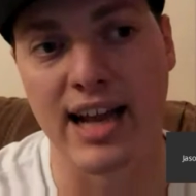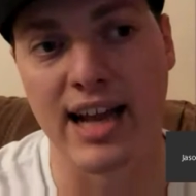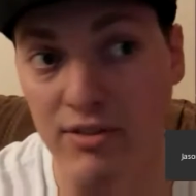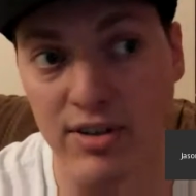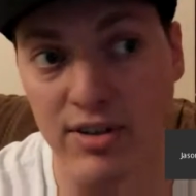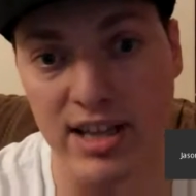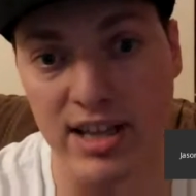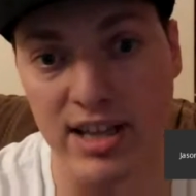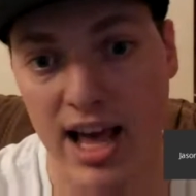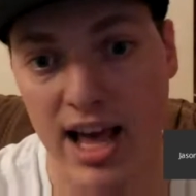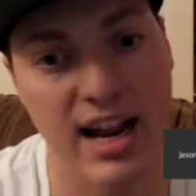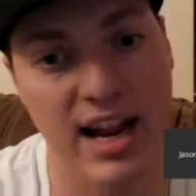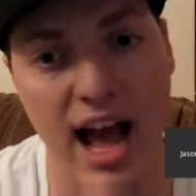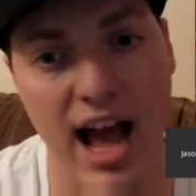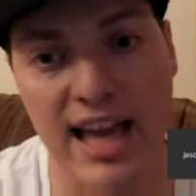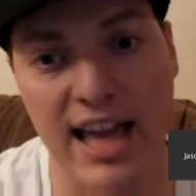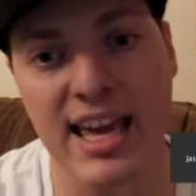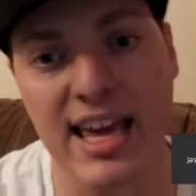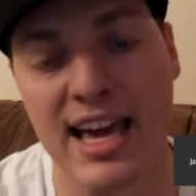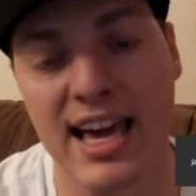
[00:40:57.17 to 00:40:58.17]

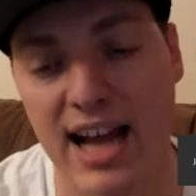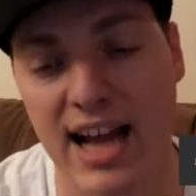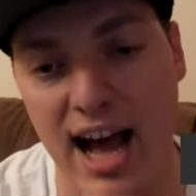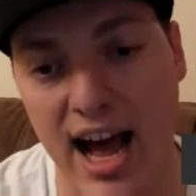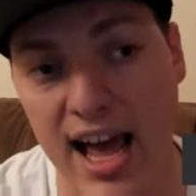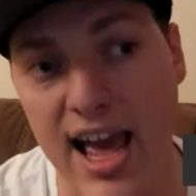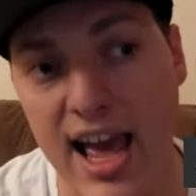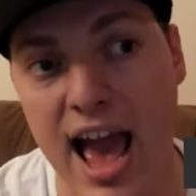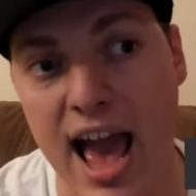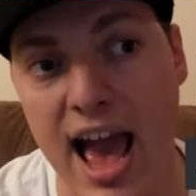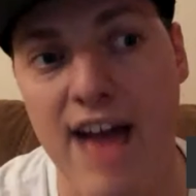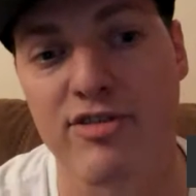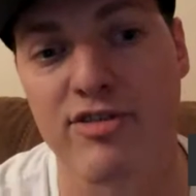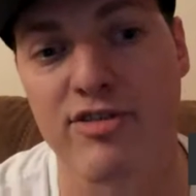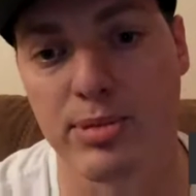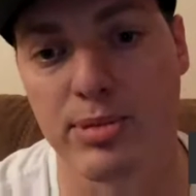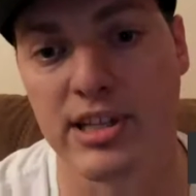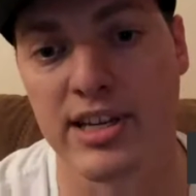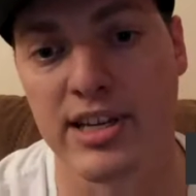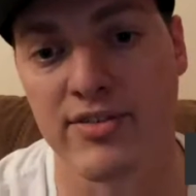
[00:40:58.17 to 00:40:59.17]
I have to
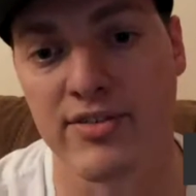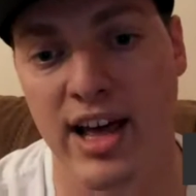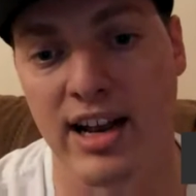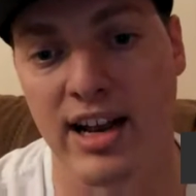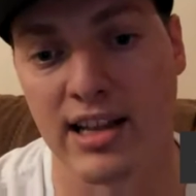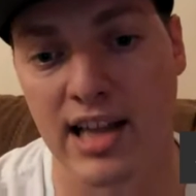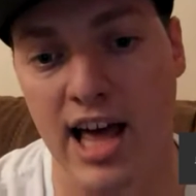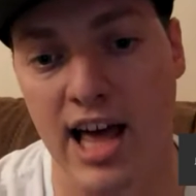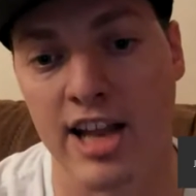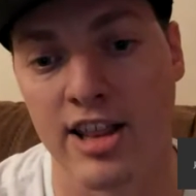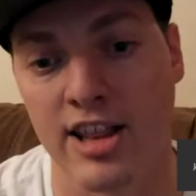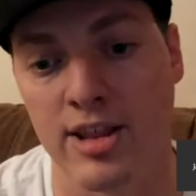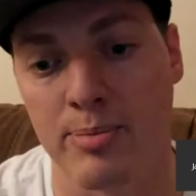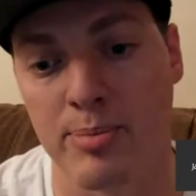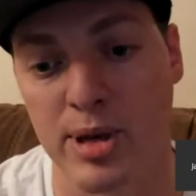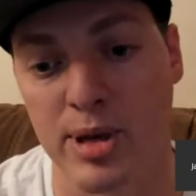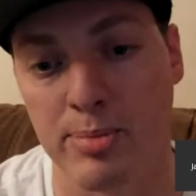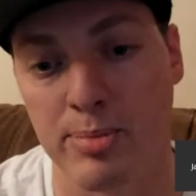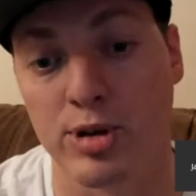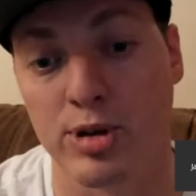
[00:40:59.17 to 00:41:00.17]
believe that a lot of the
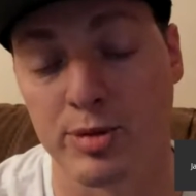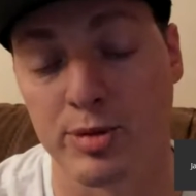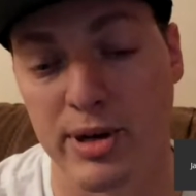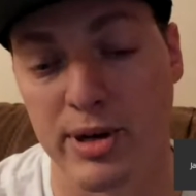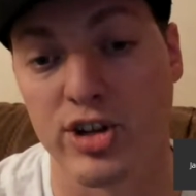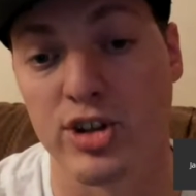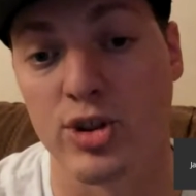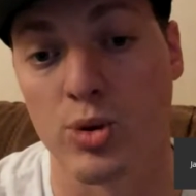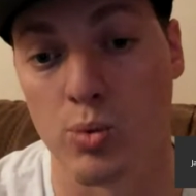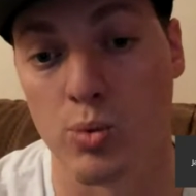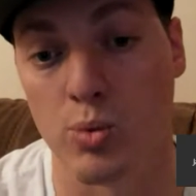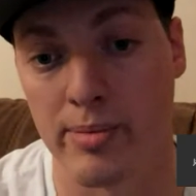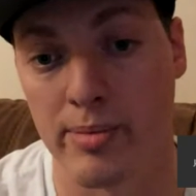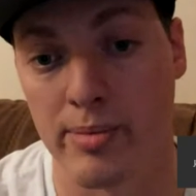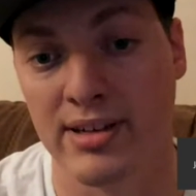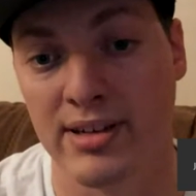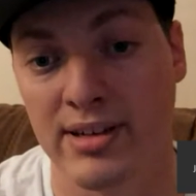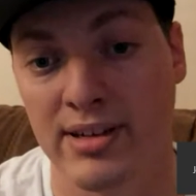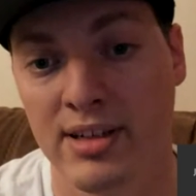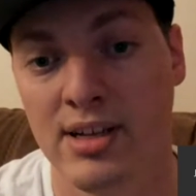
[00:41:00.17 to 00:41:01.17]
people, especially the
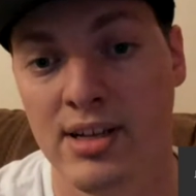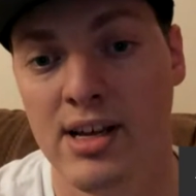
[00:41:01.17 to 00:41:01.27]
women,